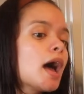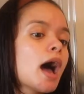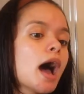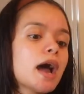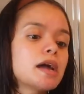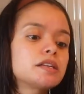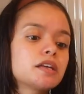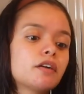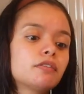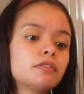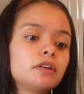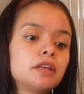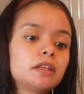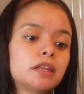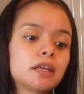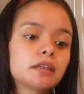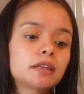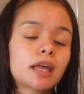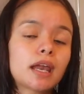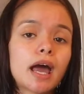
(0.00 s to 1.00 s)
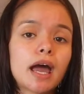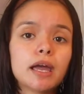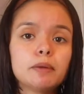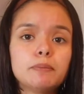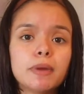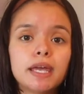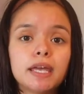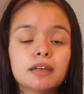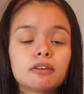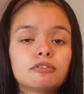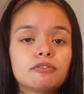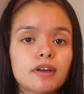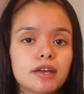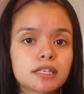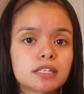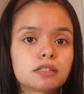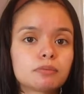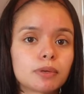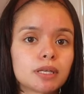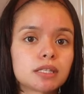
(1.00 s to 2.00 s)
I definitely think that I make
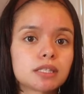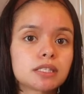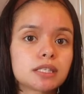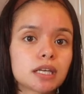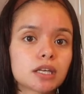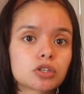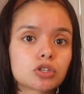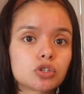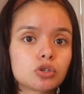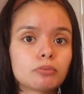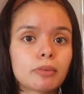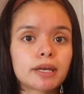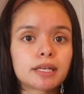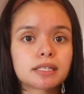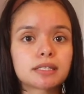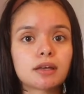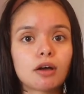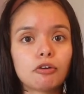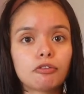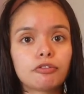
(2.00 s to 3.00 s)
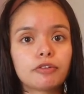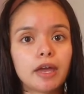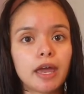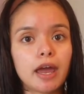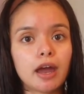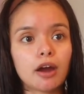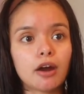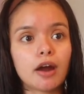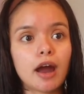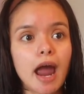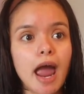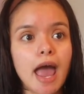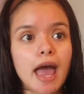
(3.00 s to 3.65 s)
investments into my self-care,